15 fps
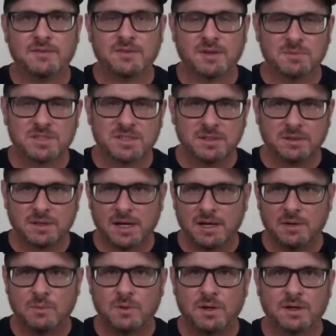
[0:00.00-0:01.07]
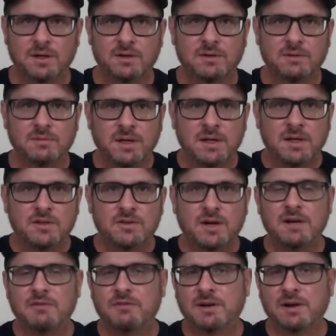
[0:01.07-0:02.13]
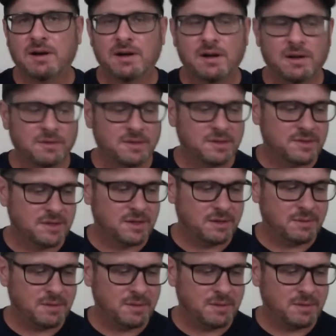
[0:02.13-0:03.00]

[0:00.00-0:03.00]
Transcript: So I'm still kind of working on trying to figure out all this uh,